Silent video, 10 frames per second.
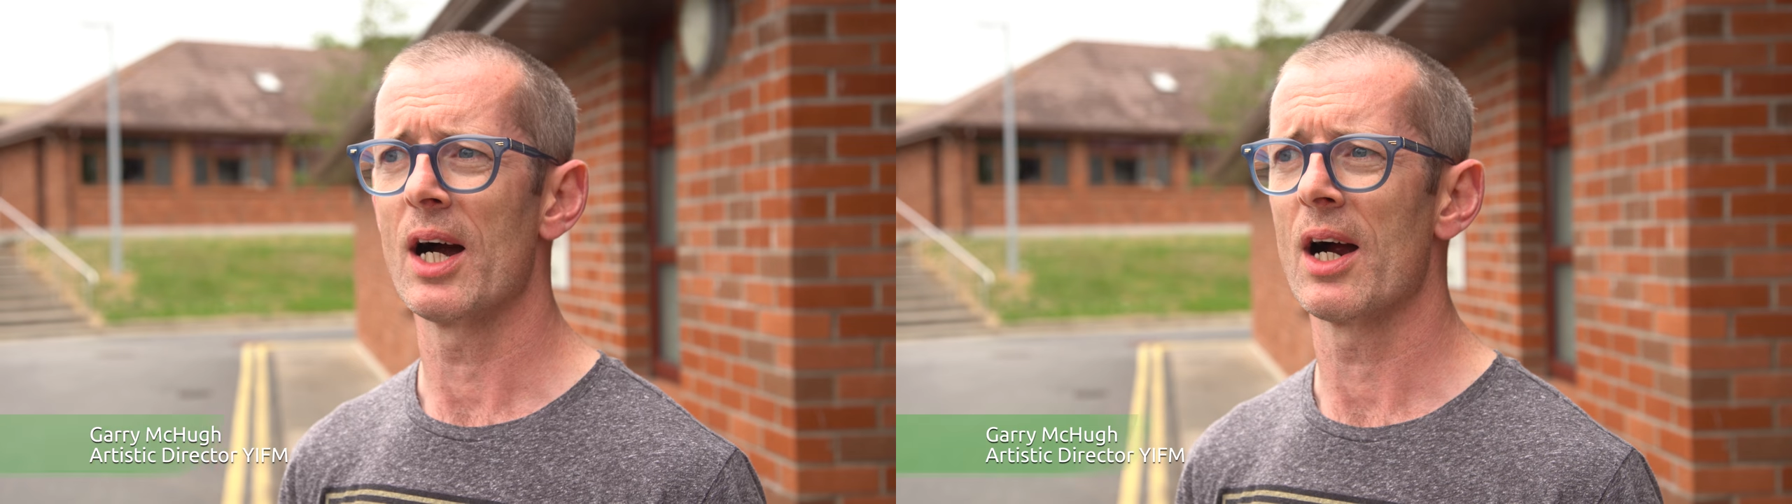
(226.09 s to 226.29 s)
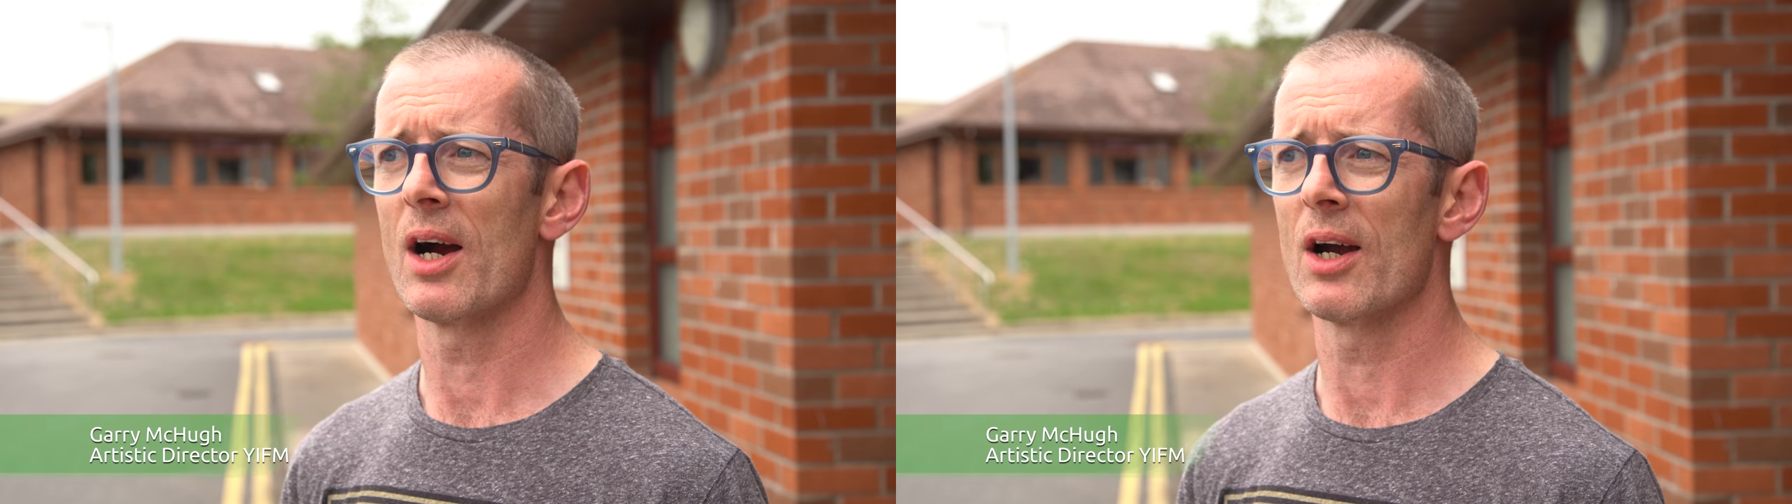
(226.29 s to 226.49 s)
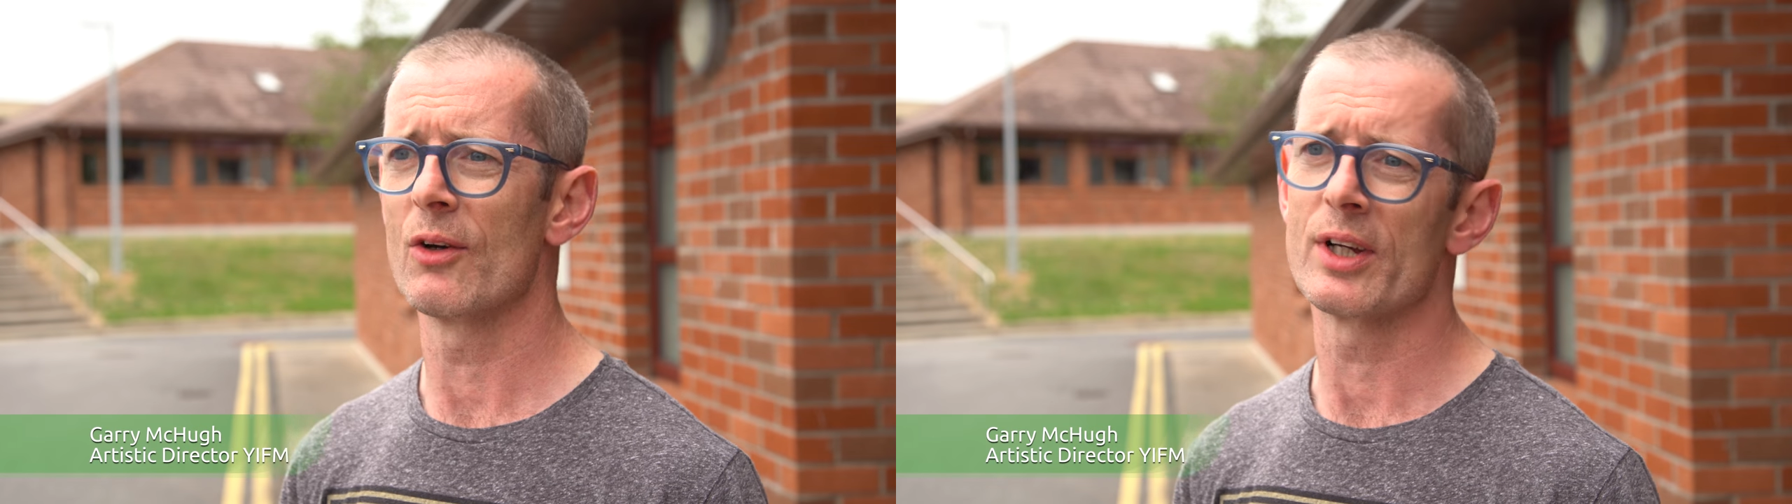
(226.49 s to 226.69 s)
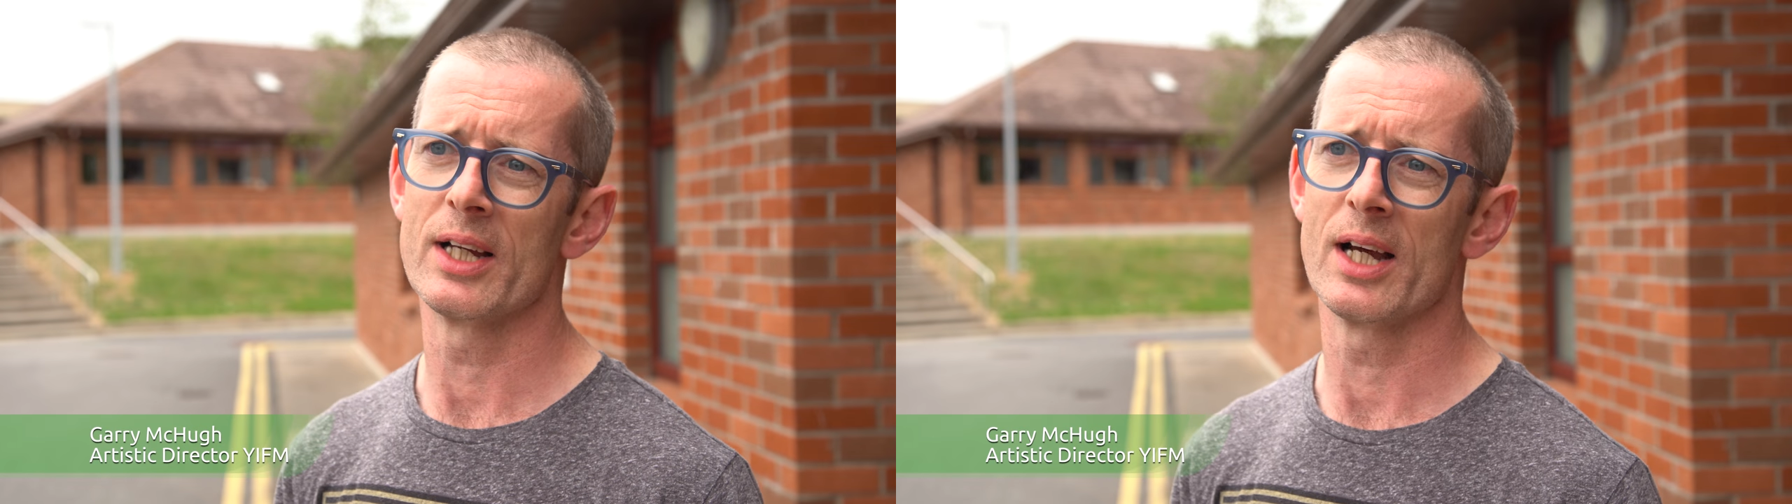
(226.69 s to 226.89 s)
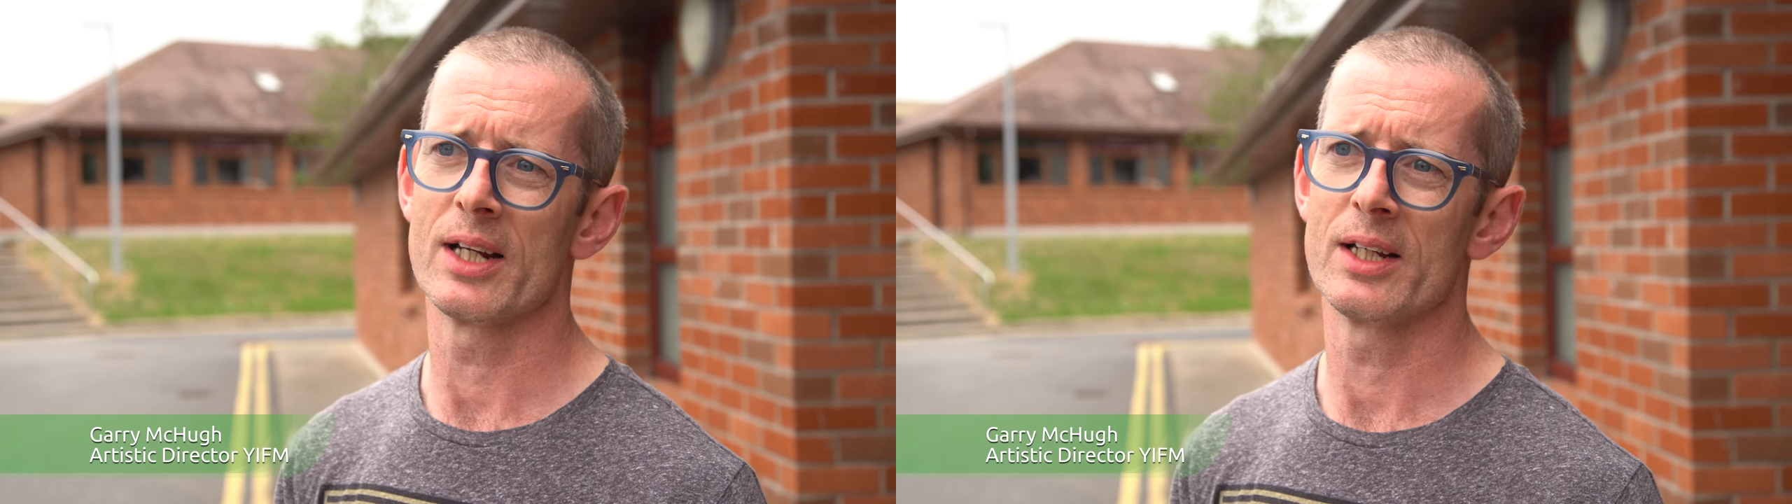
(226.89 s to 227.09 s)
are
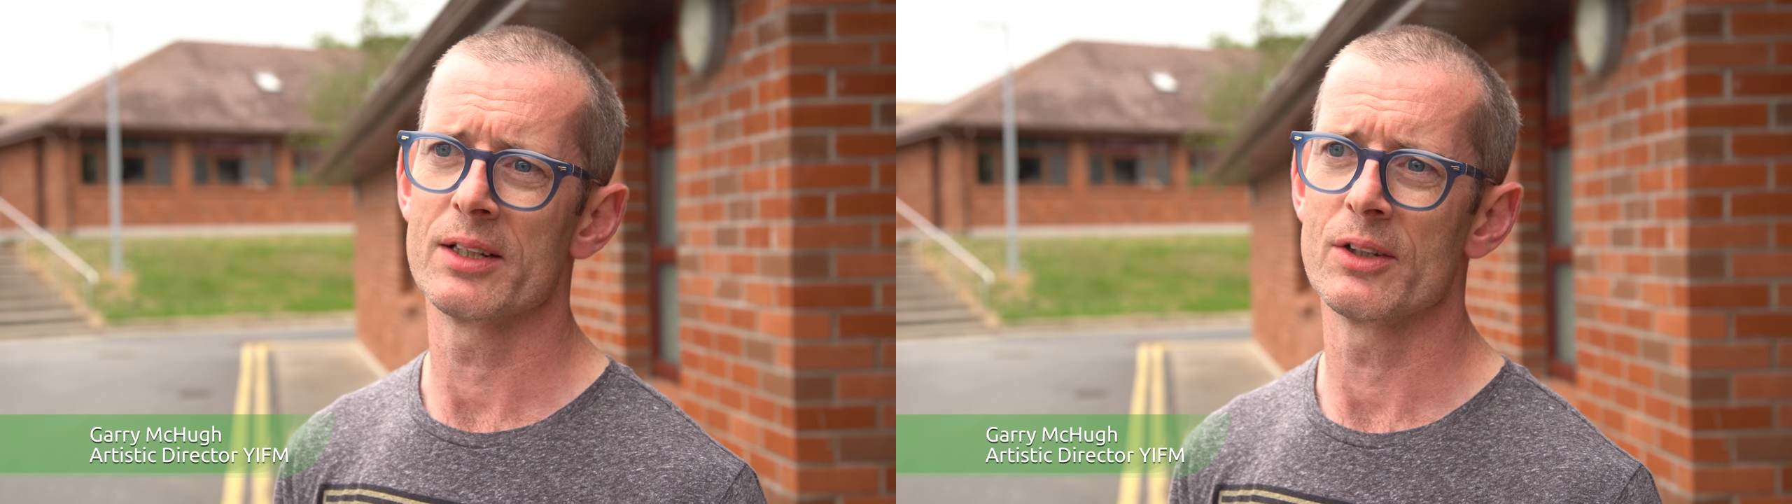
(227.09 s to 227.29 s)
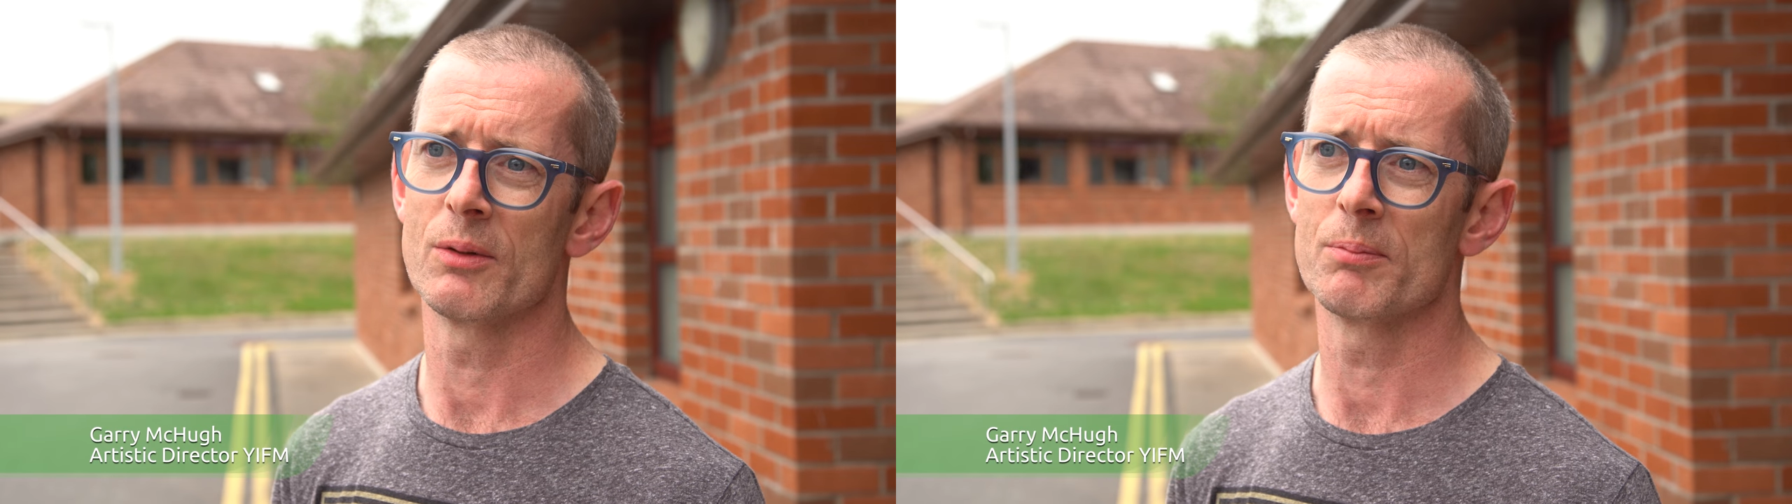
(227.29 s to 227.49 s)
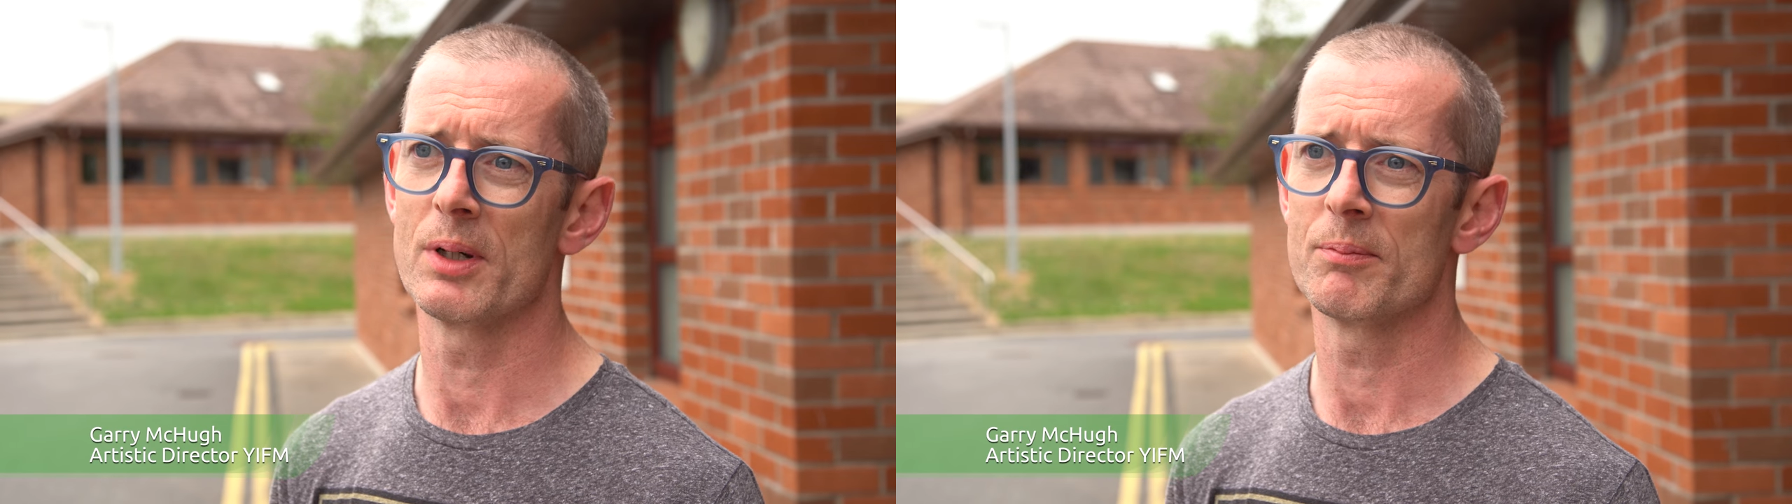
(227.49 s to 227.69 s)
looking at, a, you know,